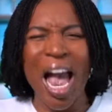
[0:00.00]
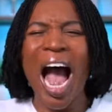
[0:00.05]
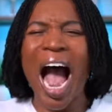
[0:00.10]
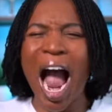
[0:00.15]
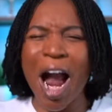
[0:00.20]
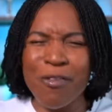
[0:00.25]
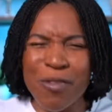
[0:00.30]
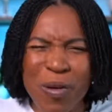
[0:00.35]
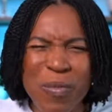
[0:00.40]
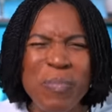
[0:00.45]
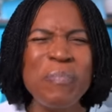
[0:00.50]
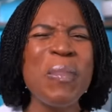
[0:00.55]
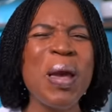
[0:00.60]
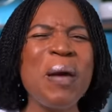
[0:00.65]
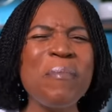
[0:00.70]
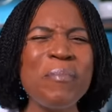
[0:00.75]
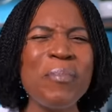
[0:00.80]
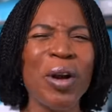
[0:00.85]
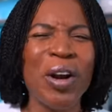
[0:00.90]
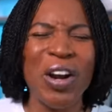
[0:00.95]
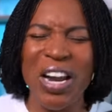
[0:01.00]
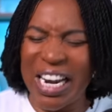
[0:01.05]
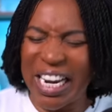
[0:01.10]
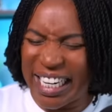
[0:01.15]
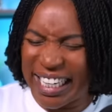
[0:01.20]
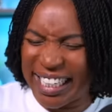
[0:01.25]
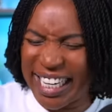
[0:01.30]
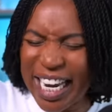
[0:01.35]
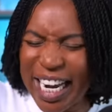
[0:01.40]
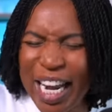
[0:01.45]
I remember
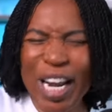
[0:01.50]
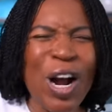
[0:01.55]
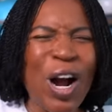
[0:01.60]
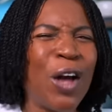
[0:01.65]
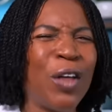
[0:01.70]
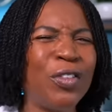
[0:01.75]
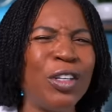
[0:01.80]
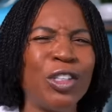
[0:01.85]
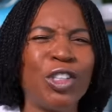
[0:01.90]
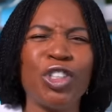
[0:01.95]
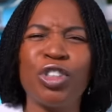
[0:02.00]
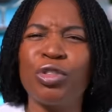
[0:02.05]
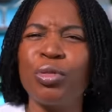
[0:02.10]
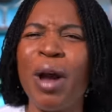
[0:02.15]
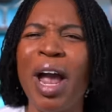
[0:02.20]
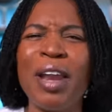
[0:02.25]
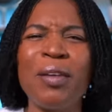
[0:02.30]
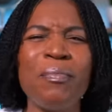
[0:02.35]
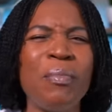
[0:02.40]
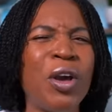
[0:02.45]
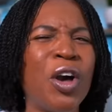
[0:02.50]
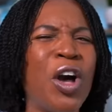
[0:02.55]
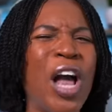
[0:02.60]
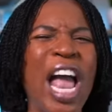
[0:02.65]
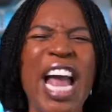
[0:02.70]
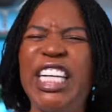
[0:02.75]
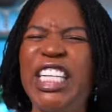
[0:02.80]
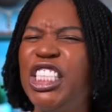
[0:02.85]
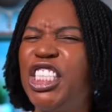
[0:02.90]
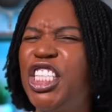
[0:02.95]
getting on the treadmill
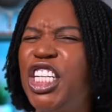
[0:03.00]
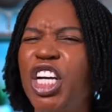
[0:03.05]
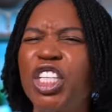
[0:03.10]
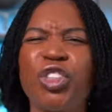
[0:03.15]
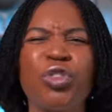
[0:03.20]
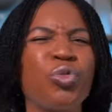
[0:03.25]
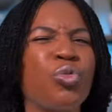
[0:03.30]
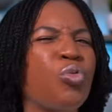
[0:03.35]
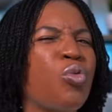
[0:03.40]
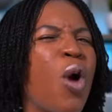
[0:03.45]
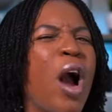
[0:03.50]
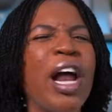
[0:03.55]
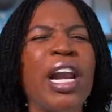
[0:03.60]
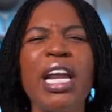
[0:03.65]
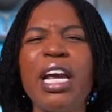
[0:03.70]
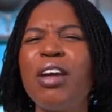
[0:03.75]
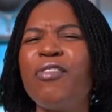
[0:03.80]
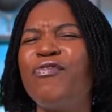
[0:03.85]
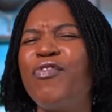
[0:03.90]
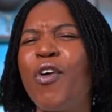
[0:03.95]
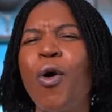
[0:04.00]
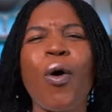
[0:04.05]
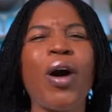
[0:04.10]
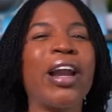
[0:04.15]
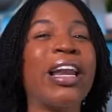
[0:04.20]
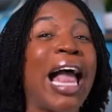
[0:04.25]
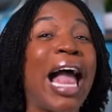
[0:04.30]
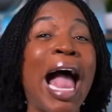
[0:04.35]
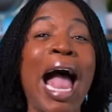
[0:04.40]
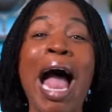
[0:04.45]
and just running for
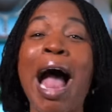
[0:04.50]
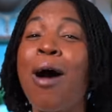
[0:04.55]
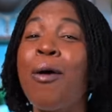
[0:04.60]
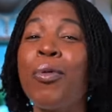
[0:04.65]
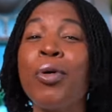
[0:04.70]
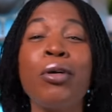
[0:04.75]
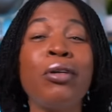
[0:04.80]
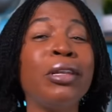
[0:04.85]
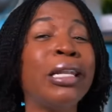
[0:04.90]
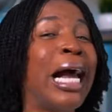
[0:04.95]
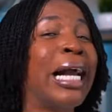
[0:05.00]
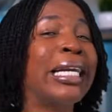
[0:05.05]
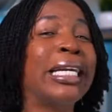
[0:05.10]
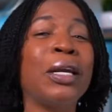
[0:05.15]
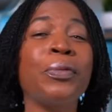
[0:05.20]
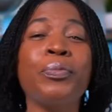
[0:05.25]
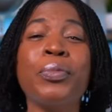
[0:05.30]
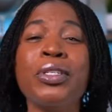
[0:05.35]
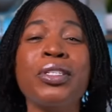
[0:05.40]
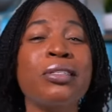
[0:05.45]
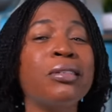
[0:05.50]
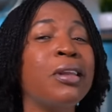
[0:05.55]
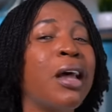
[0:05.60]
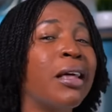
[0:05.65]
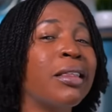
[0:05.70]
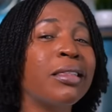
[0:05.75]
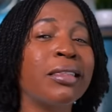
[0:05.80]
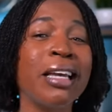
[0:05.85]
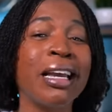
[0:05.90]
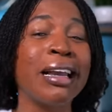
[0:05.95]
an hour like it was
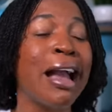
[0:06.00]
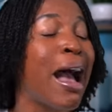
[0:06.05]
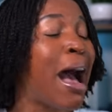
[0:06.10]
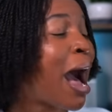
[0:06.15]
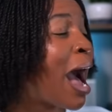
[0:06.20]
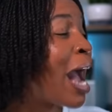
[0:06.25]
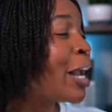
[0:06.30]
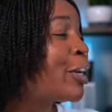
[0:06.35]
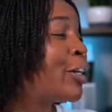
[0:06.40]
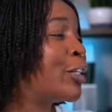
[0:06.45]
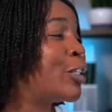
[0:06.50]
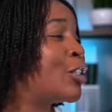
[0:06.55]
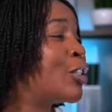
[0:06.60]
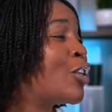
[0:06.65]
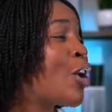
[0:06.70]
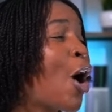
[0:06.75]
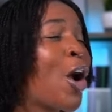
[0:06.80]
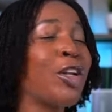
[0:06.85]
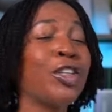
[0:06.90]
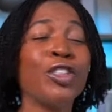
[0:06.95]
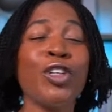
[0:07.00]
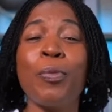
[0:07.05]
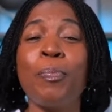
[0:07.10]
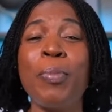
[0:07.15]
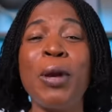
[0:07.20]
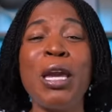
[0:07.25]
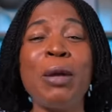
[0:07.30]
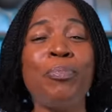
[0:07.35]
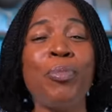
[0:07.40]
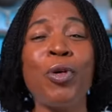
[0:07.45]
nothing. I could talk to
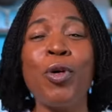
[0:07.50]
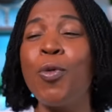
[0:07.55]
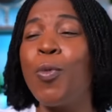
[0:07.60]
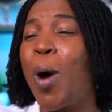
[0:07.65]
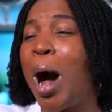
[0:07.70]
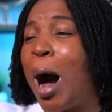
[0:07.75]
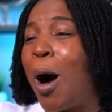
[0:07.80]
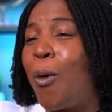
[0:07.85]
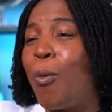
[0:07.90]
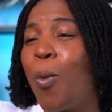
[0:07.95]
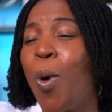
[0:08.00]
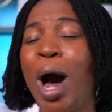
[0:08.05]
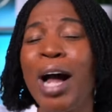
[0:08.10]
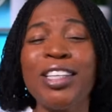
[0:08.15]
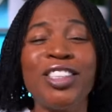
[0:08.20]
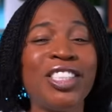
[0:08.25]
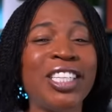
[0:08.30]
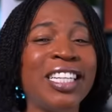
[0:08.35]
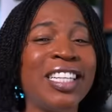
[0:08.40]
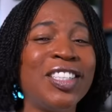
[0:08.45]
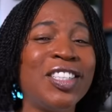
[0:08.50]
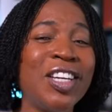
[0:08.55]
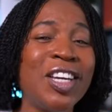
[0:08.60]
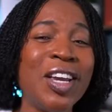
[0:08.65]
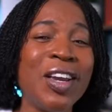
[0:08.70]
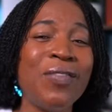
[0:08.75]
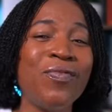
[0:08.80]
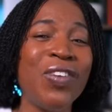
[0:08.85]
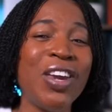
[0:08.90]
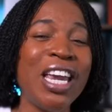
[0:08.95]
people while watching
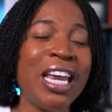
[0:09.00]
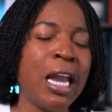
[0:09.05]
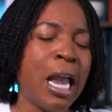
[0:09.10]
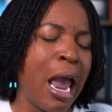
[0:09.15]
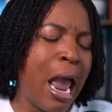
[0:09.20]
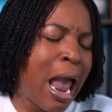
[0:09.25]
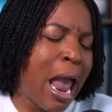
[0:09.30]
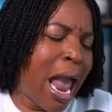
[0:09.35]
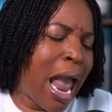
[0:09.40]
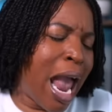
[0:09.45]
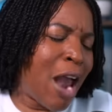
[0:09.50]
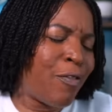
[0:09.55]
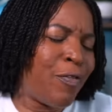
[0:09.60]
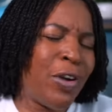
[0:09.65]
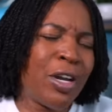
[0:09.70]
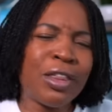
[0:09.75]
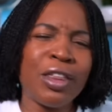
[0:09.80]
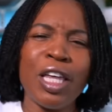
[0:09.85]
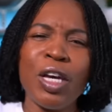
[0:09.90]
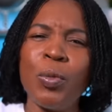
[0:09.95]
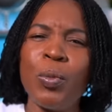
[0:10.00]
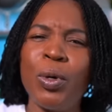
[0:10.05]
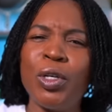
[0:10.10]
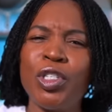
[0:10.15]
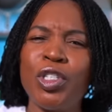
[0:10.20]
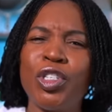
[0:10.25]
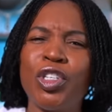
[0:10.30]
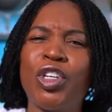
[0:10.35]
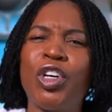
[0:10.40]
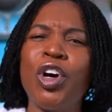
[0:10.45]
TV. Everything
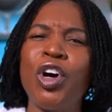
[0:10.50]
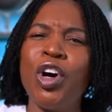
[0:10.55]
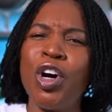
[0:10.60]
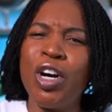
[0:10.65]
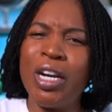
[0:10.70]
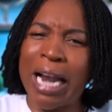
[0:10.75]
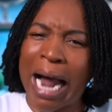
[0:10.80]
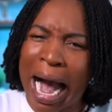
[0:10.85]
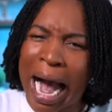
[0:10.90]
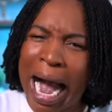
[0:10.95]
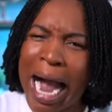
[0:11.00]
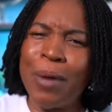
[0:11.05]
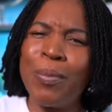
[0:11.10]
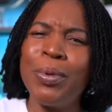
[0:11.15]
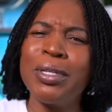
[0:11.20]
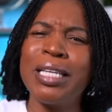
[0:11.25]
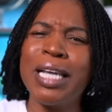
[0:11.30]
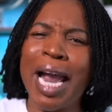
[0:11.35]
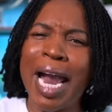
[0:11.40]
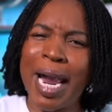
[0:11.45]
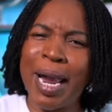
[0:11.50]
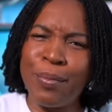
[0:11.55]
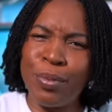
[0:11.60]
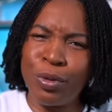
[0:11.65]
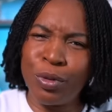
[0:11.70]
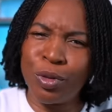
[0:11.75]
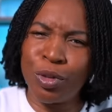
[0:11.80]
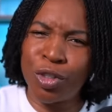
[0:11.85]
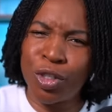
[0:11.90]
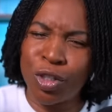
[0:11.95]
was good. I was
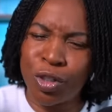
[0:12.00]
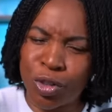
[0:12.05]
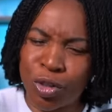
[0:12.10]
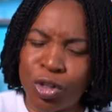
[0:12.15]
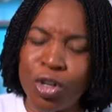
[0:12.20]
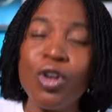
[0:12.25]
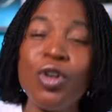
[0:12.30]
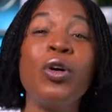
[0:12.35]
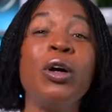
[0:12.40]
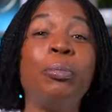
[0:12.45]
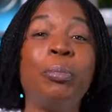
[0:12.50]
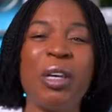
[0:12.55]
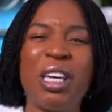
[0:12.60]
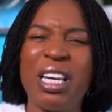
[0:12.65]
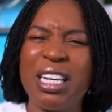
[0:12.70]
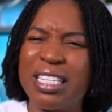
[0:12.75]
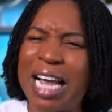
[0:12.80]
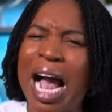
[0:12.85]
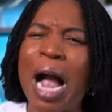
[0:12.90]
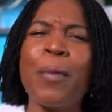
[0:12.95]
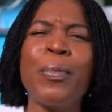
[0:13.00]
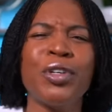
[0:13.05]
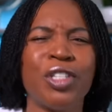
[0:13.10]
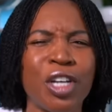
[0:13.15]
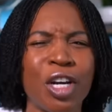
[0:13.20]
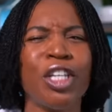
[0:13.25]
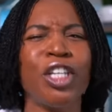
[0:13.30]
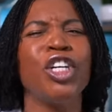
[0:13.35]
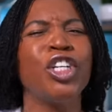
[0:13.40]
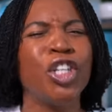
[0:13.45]
able to do it because I was
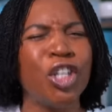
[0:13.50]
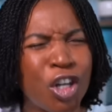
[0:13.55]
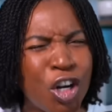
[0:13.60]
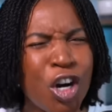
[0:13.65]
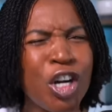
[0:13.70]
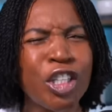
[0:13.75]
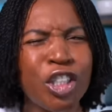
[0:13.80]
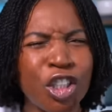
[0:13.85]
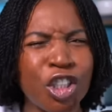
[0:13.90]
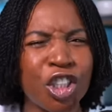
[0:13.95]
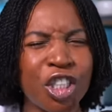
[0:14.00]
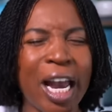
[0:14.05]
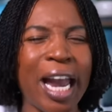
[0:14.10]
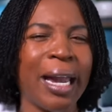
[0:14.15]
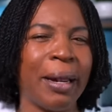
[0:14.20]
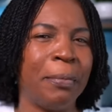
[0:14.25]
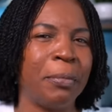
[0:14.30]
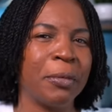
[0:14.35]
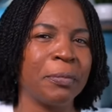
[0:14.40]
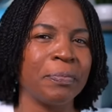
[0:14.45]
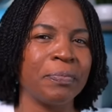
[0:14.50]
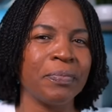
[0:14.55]
in good shape.